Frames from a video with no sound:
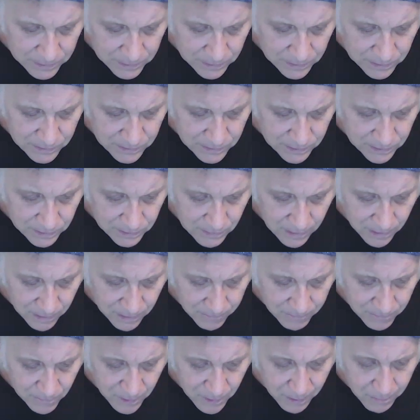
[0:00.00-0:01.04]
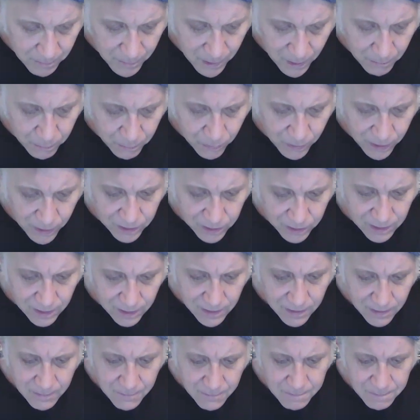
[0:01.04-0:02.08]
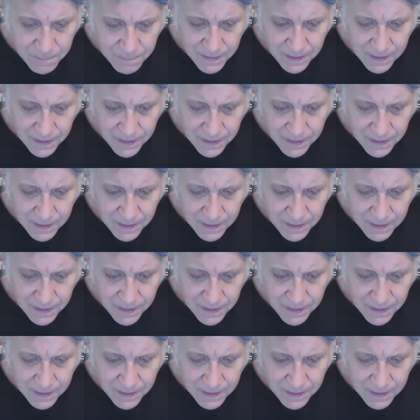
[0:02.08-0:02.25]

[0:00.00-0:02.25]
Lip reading: business that they've come up with.